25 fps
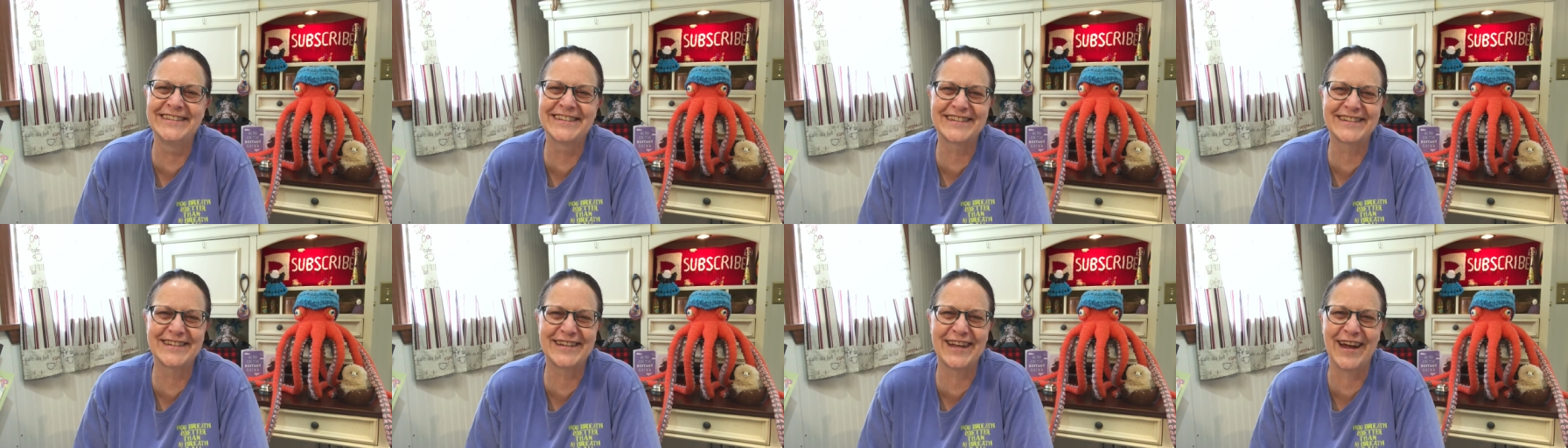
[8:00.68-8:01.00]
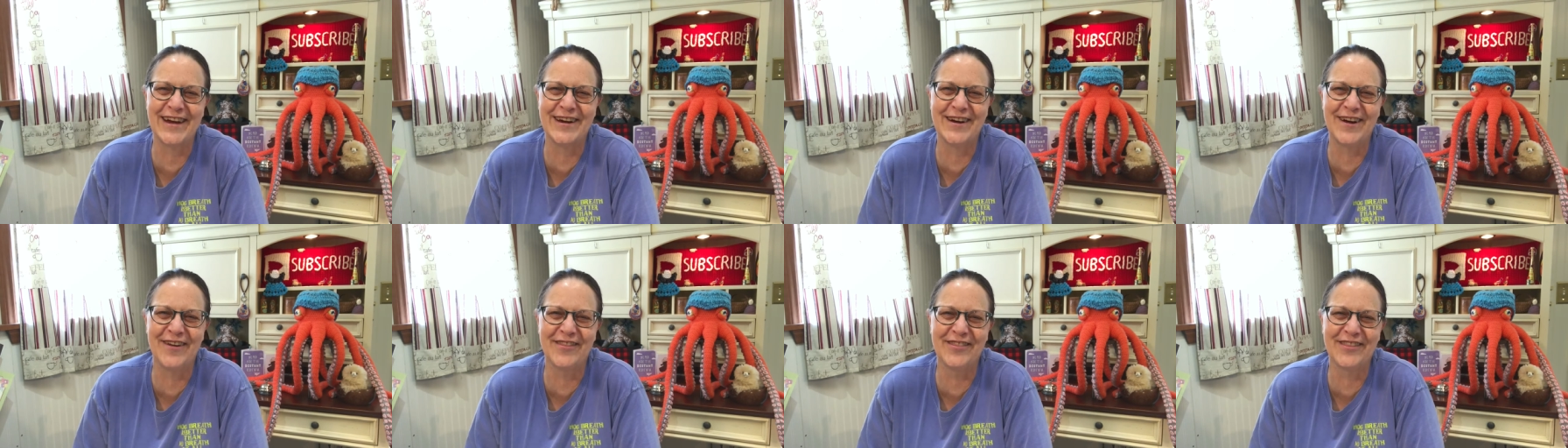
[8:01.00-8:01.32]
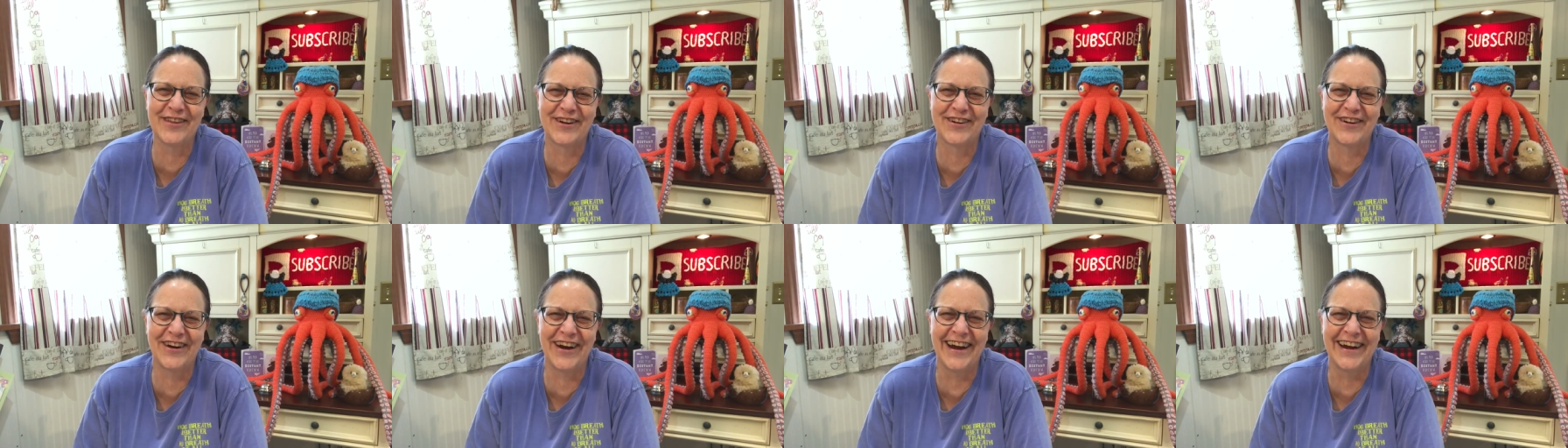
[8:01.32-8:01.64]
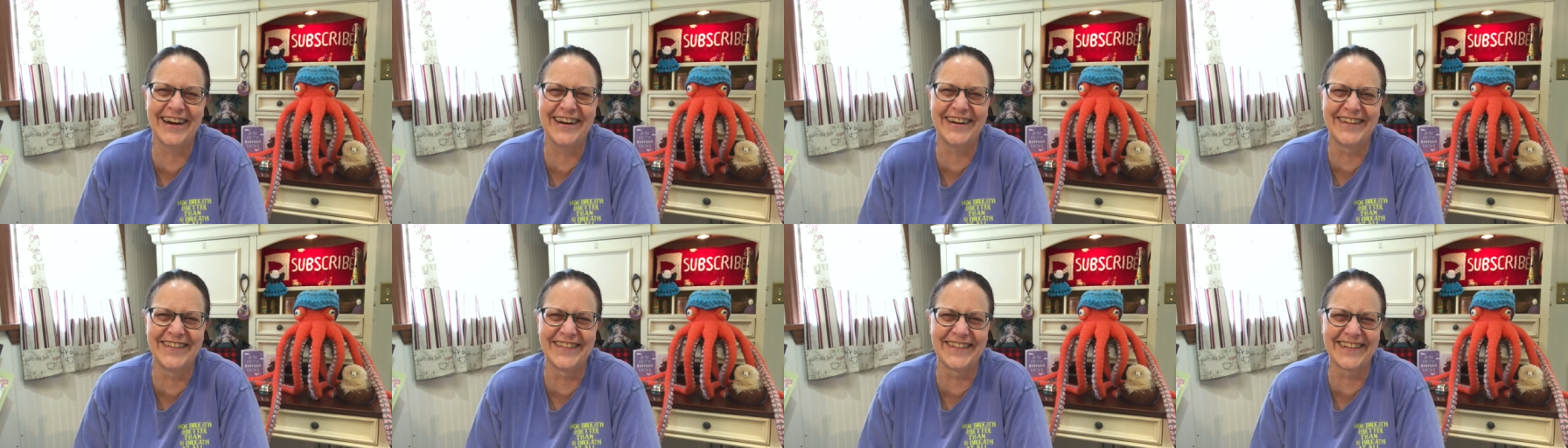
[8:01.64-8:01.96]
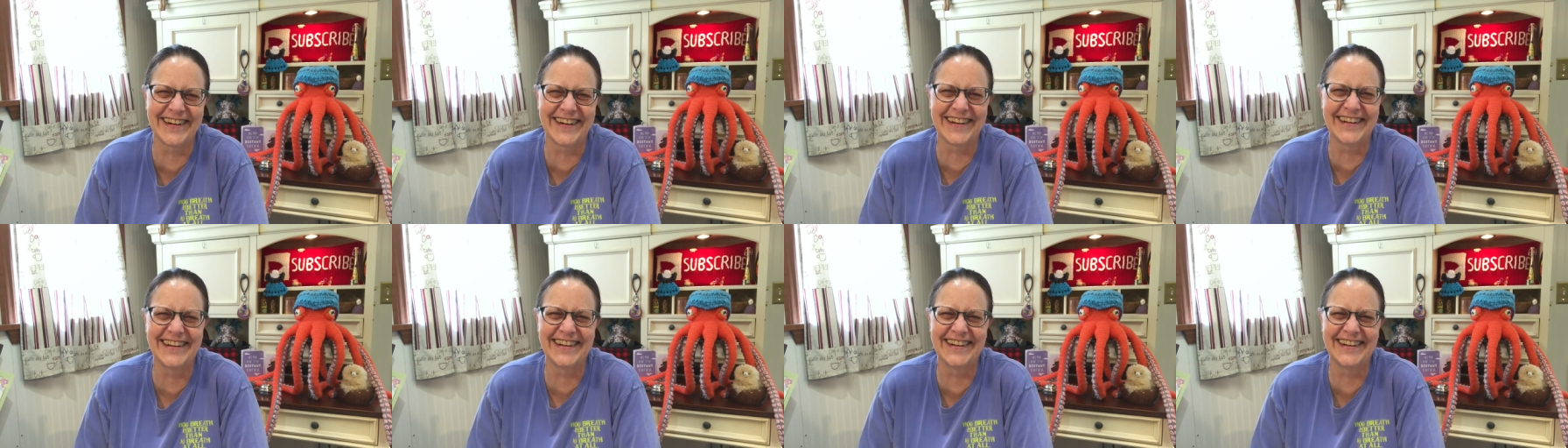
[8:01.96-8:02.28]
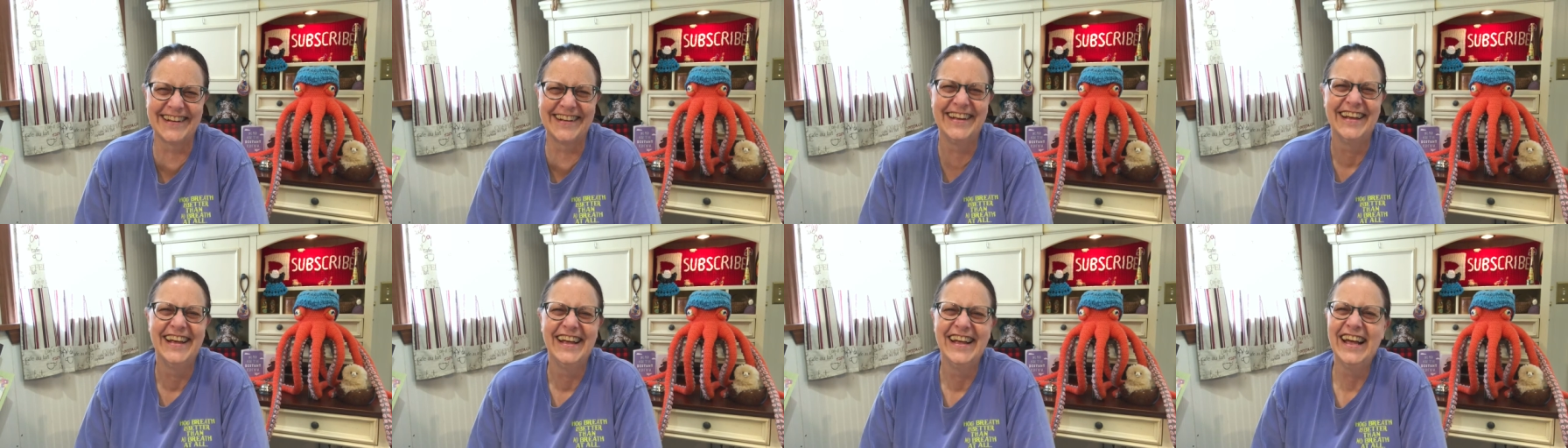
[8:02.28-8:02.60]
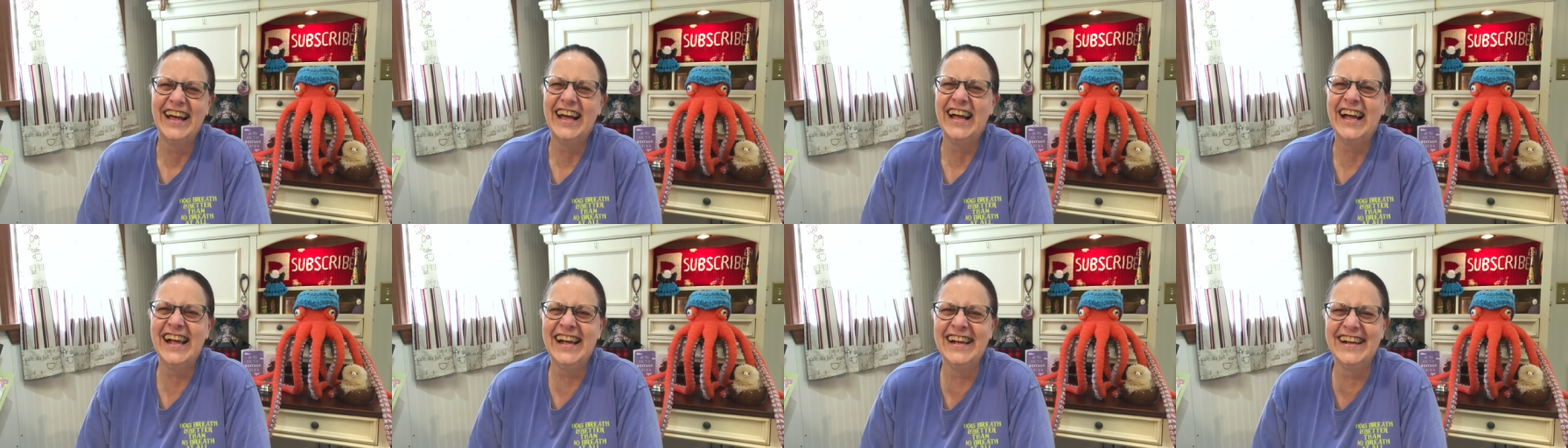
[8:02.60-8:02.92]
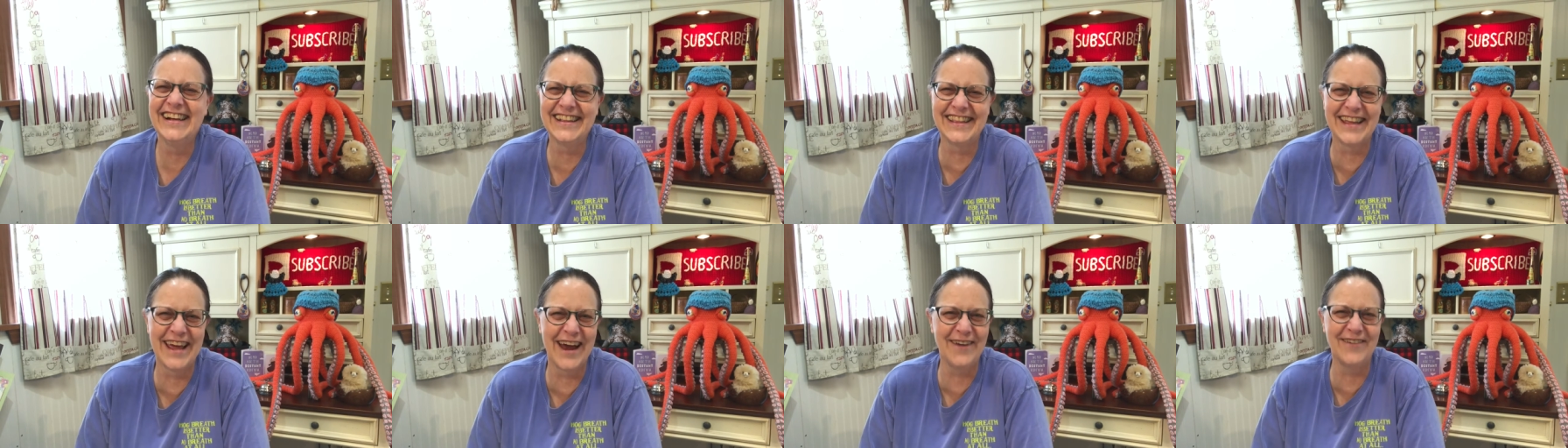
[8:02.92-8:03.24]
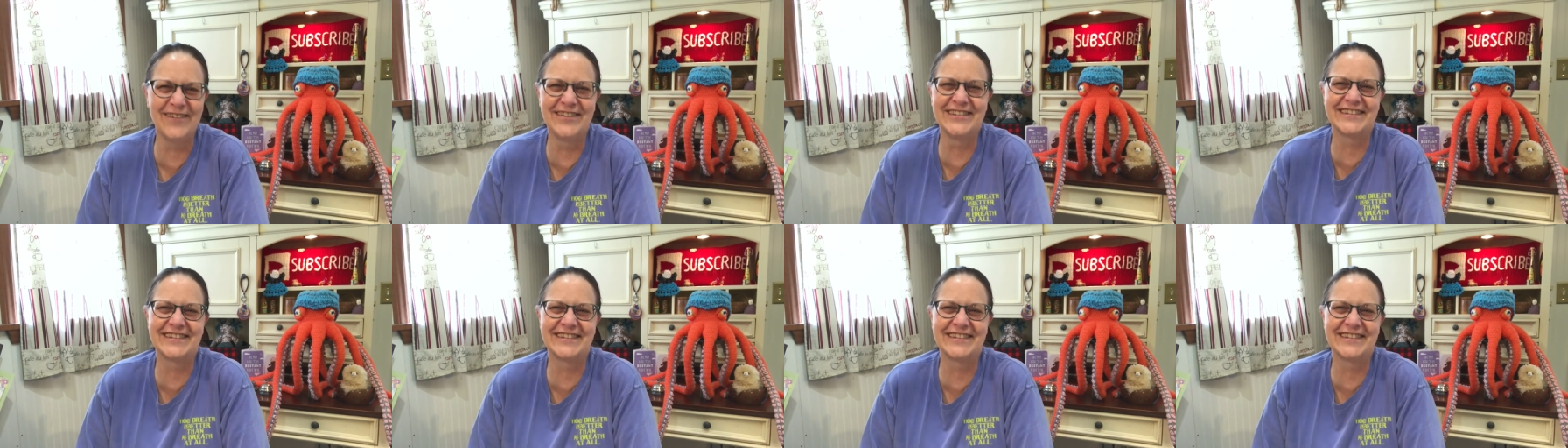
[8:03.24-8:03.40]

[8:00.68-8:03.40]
stayed on the ground. That